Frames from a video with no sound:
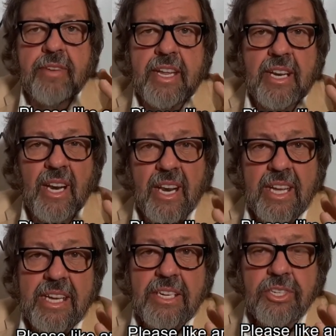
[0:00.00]
at
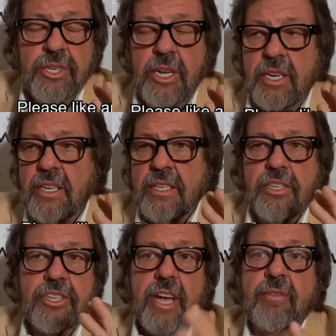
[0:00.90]
least
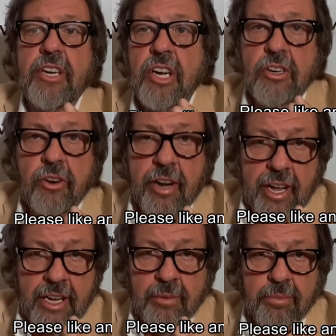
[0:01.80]
700
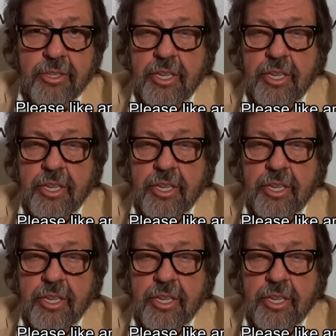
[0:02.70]
amps.